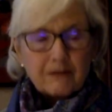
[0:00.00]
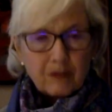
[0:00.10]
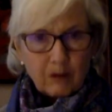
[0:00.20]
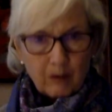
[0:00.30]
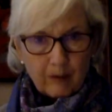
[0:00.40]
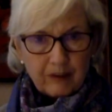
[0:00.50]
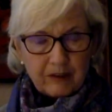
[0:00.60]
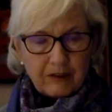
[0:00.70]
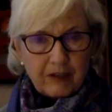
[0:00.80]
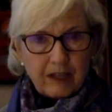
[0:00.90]
for a woman
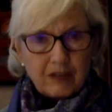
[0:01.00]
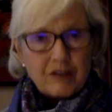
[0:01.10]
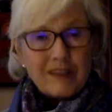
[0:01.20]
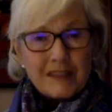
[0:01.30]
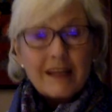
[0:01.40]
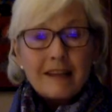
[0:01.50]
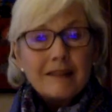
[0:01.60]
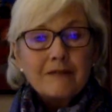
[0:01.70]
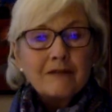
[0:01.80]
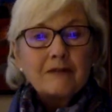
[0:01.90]
to change, and is that
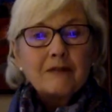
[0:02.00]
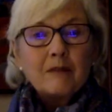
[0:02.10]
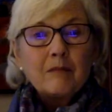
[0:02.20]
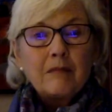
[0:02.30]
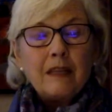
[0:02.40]
different from